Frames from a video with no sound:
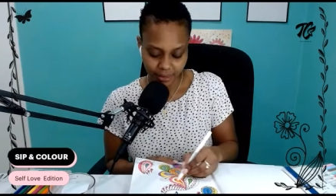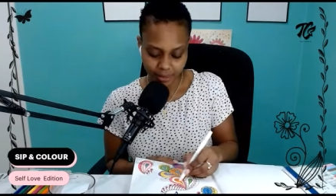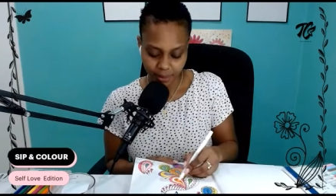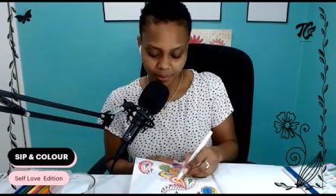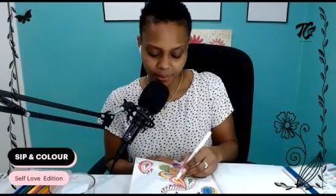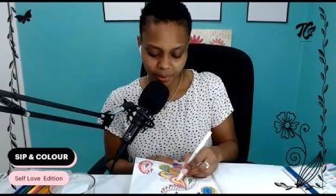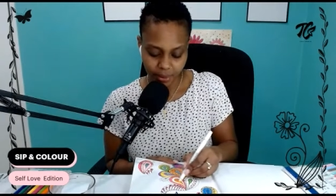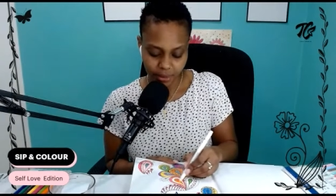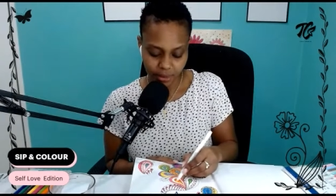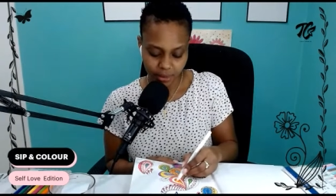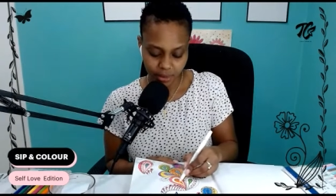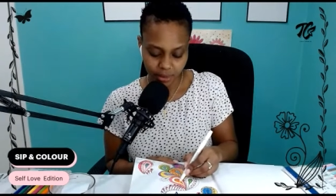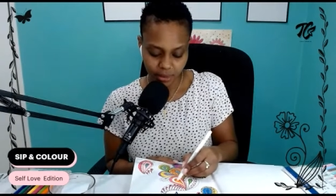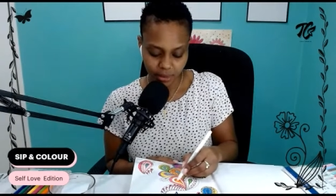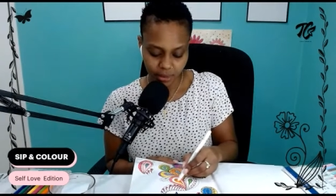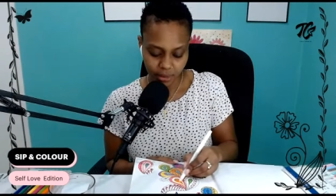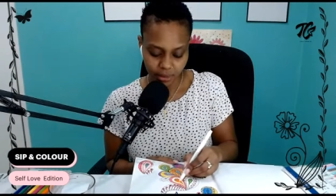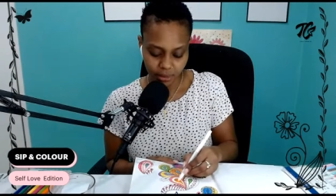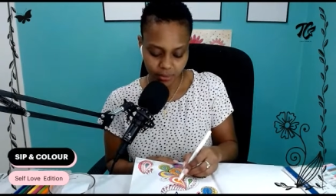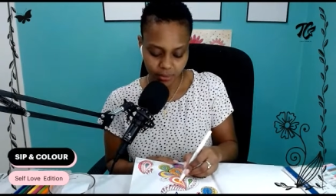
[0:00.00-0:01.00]
Yeah, Petal
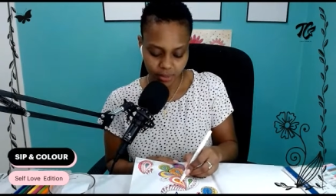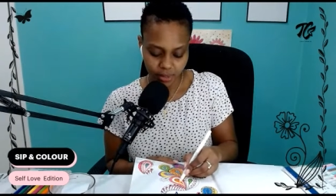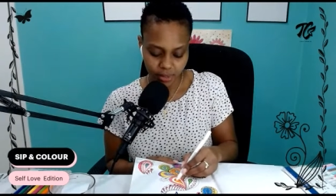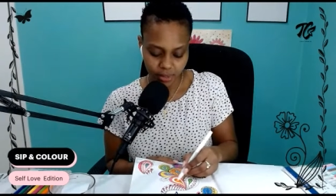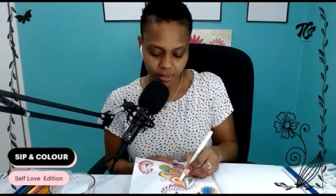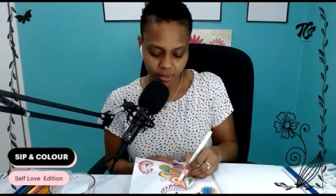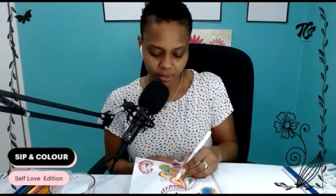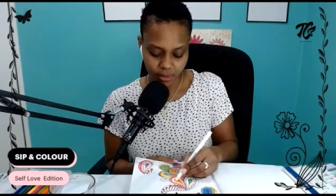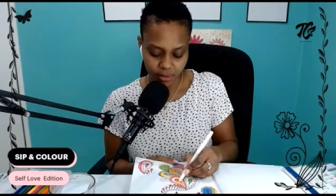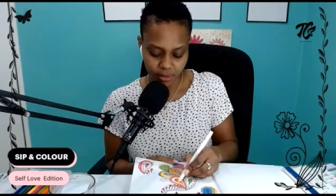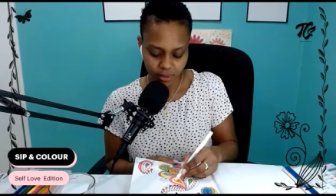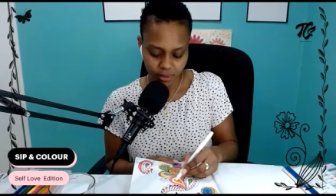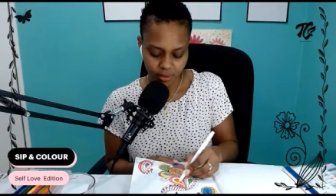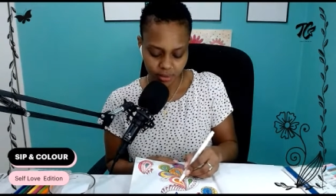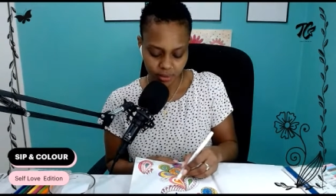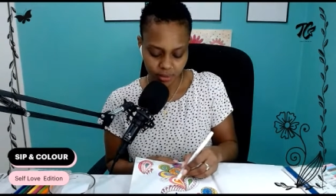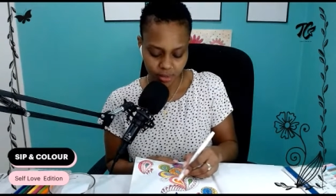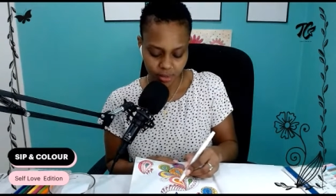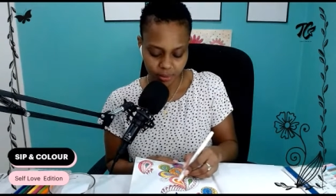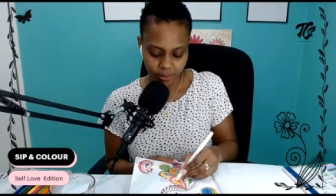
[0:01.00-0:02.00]
Gear was
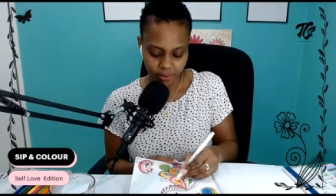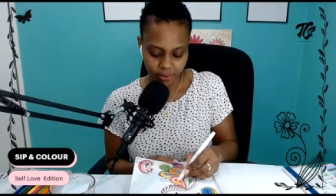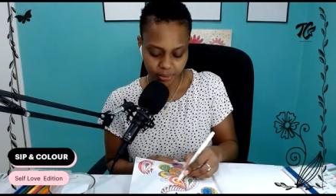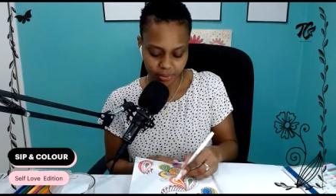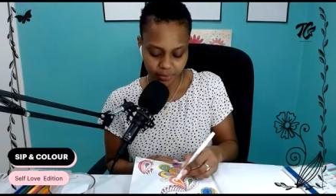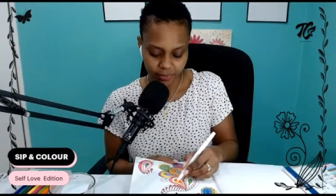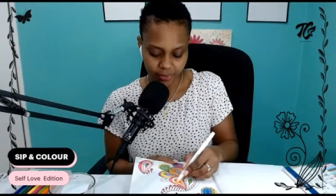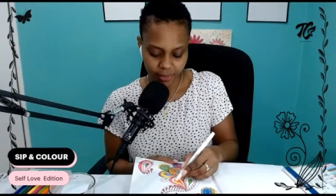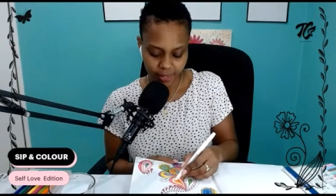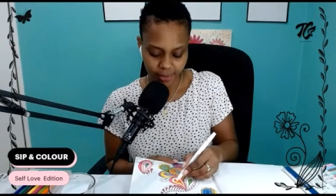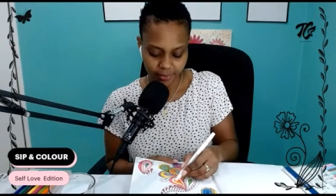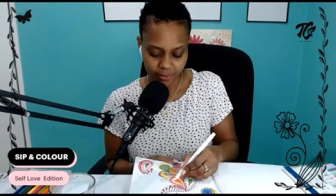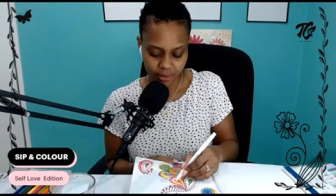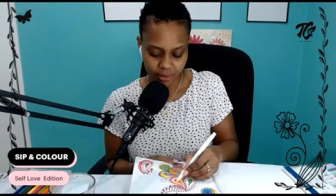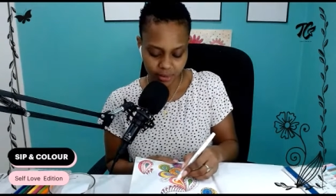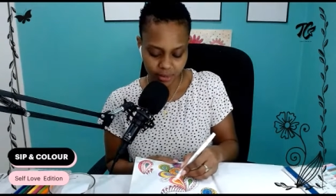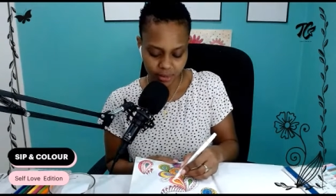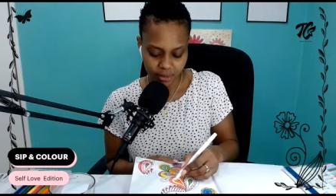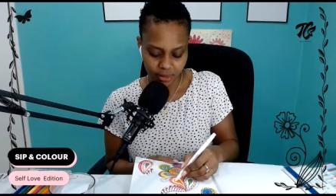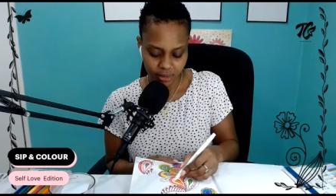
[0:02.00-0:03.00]
1.5
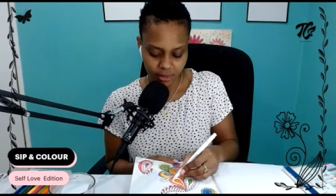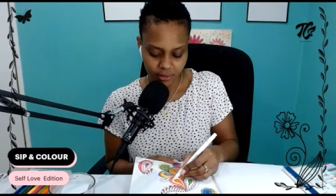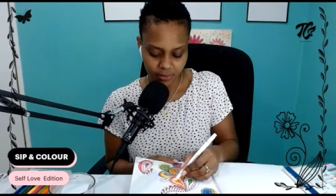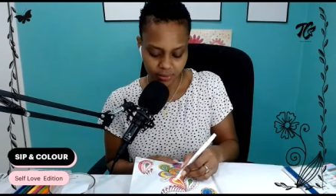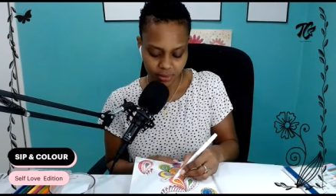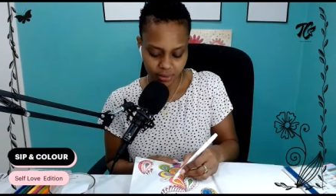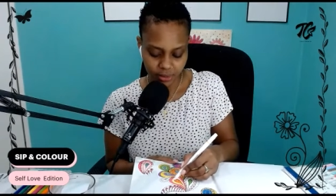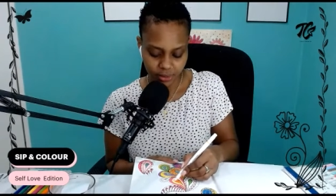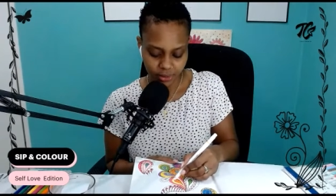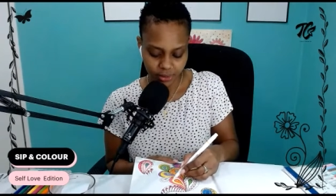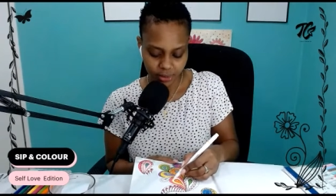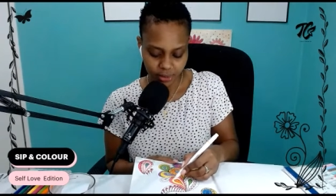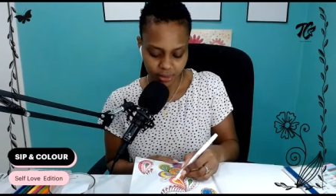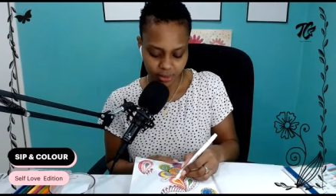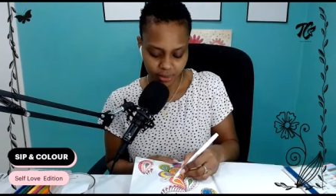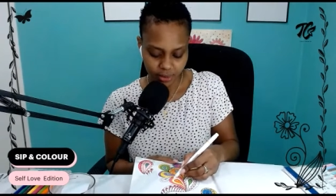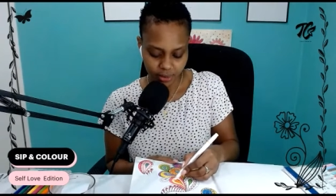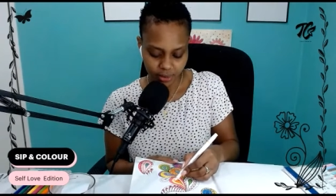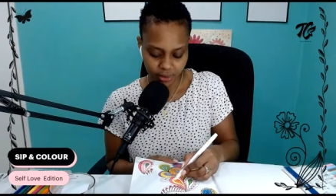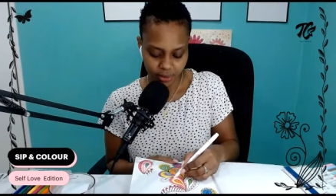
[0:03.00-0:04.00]
liters of
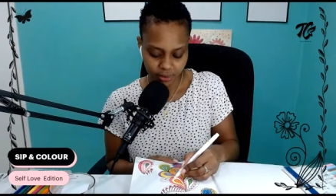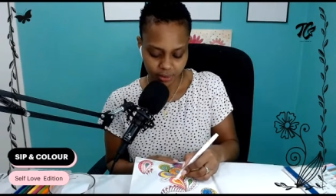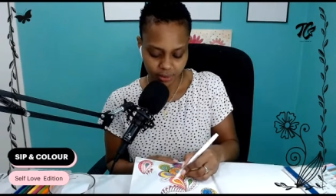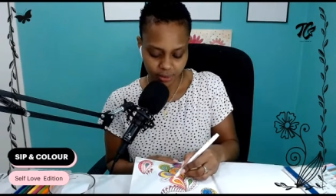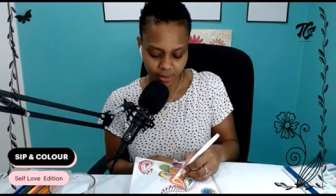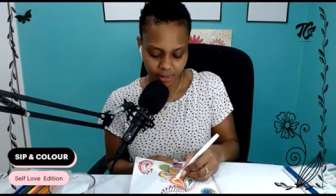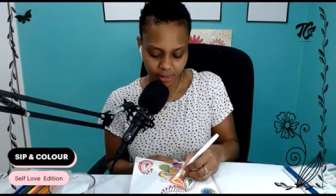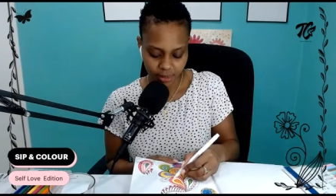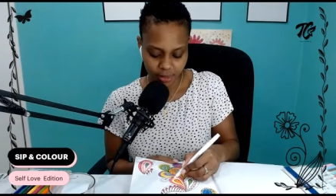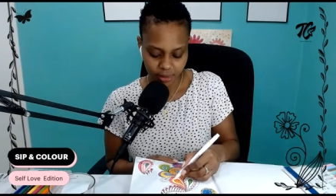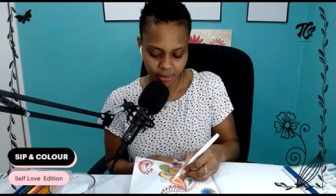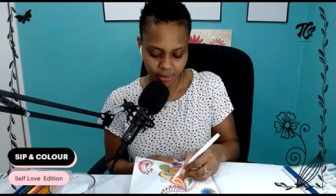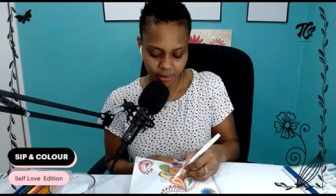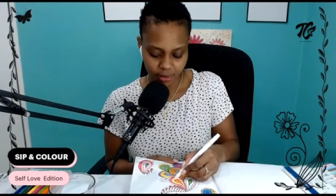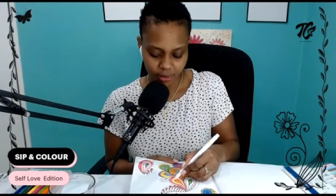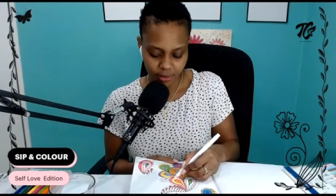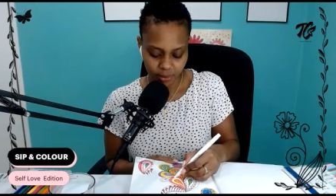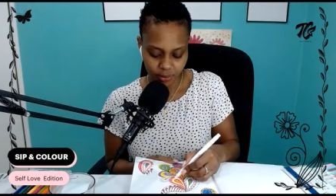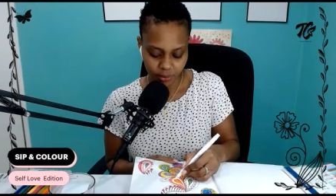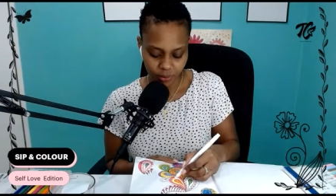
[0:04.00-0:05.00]
Sorilius
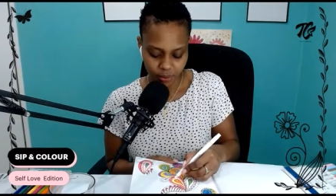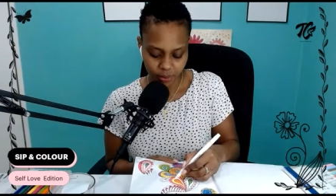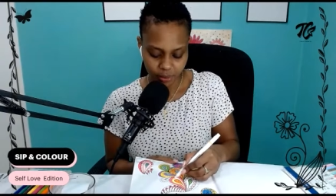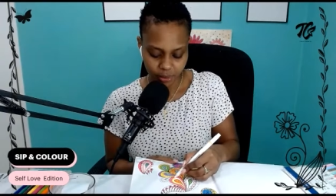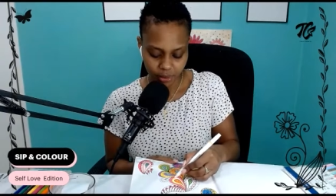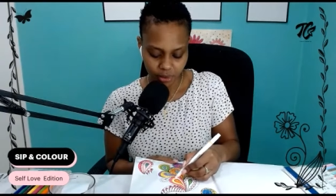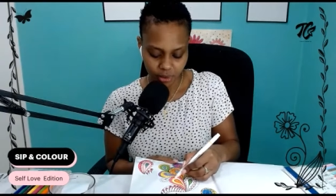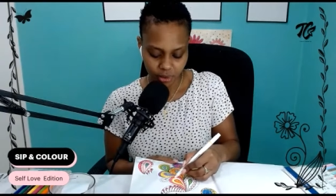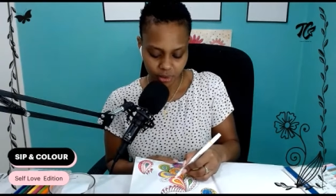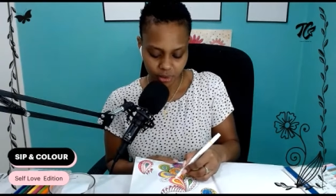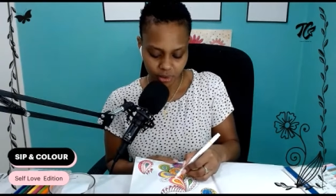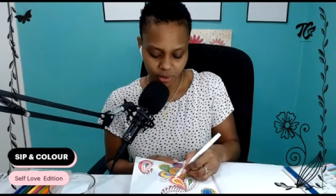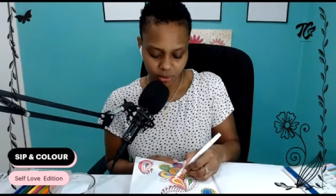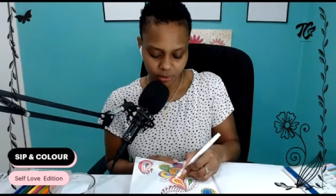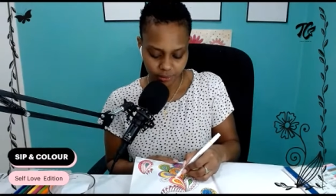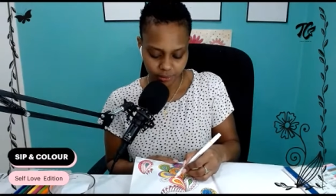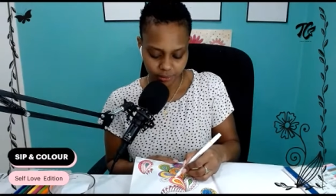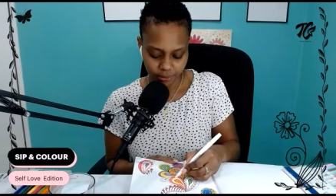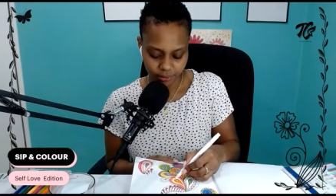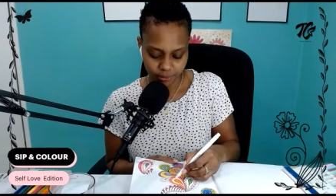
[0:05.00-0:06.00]
with punching.